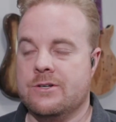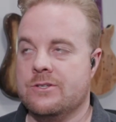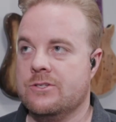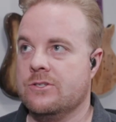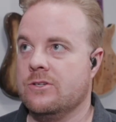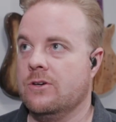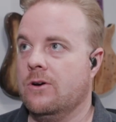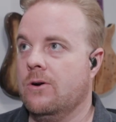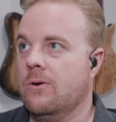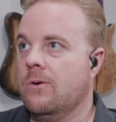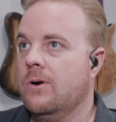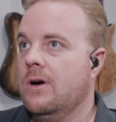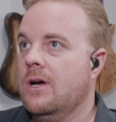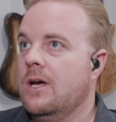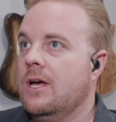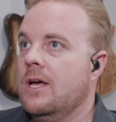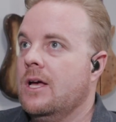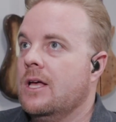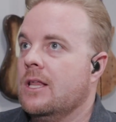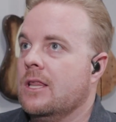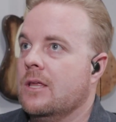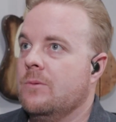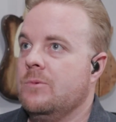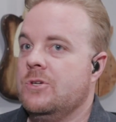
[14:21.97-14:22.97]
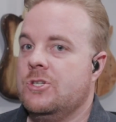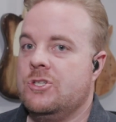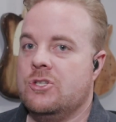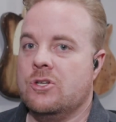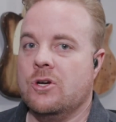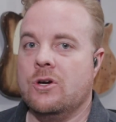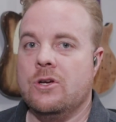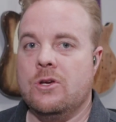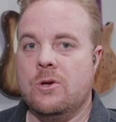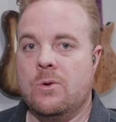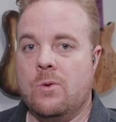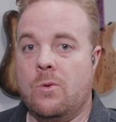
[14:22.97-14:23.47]
So let me
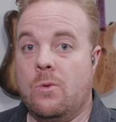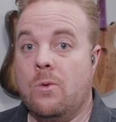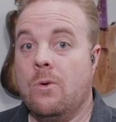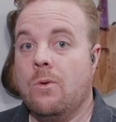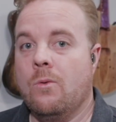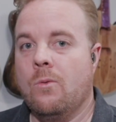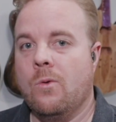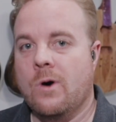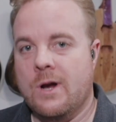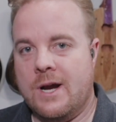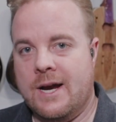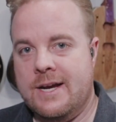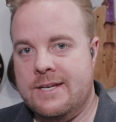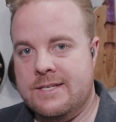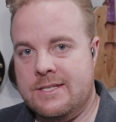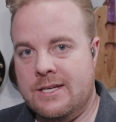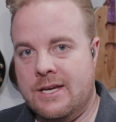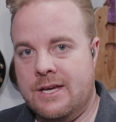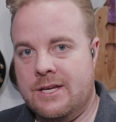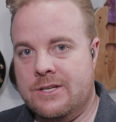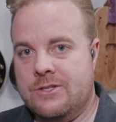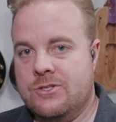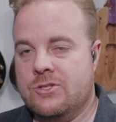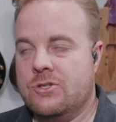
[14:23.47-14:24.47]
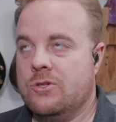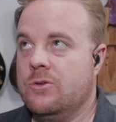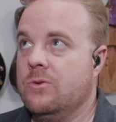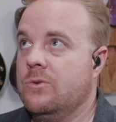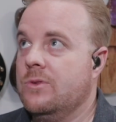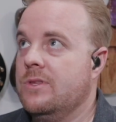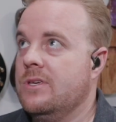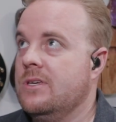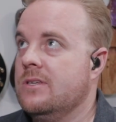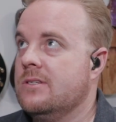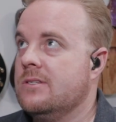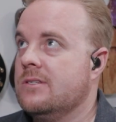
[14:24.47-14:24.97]
show you what I did to
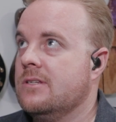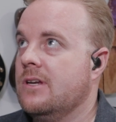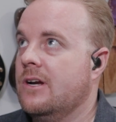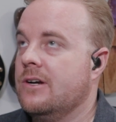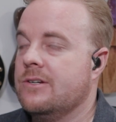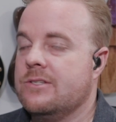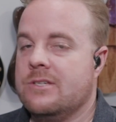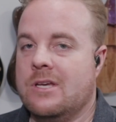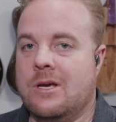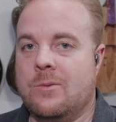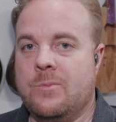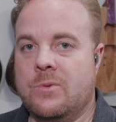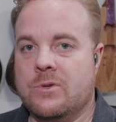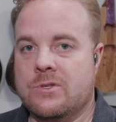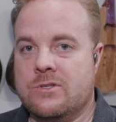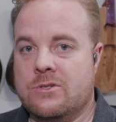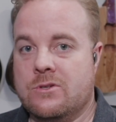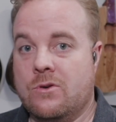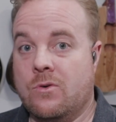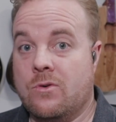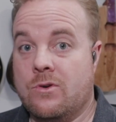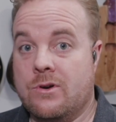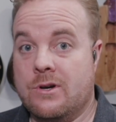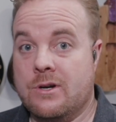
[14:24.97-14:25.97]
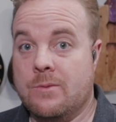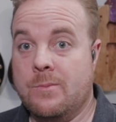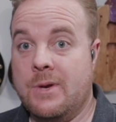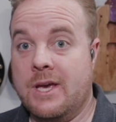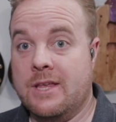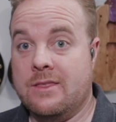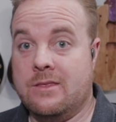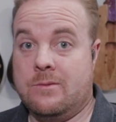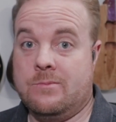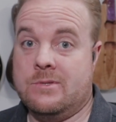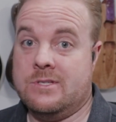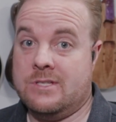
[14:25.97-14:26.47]
these snare samples in order to
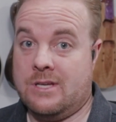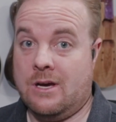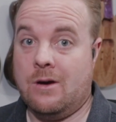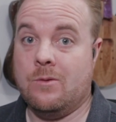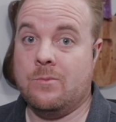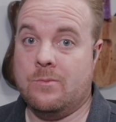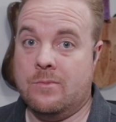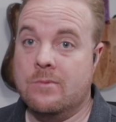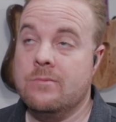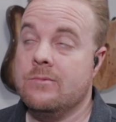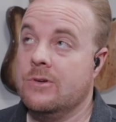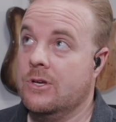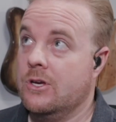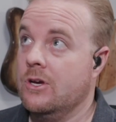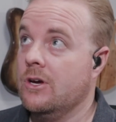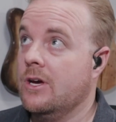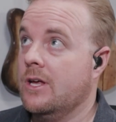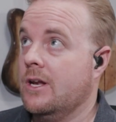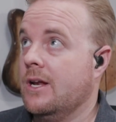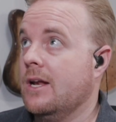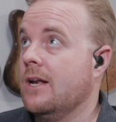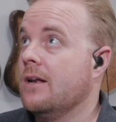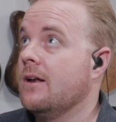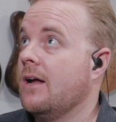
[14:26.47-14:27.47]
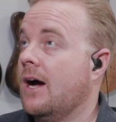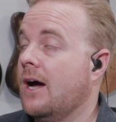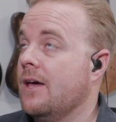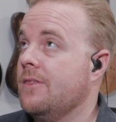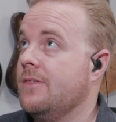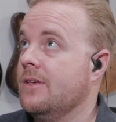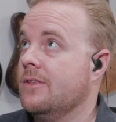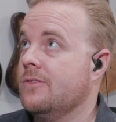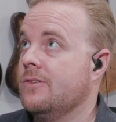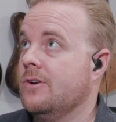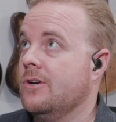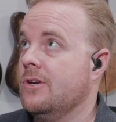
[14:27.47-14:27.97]
make them sound good, and I
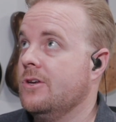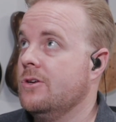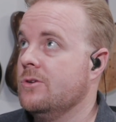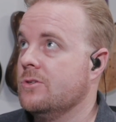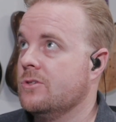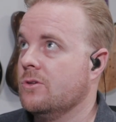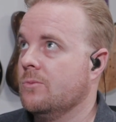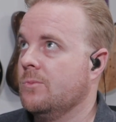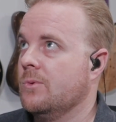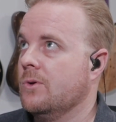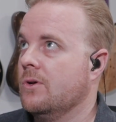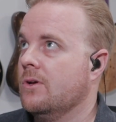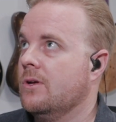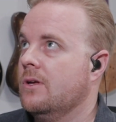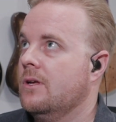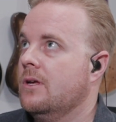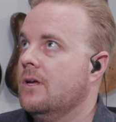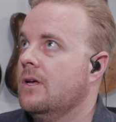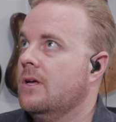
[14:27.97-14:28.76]
think they're usable.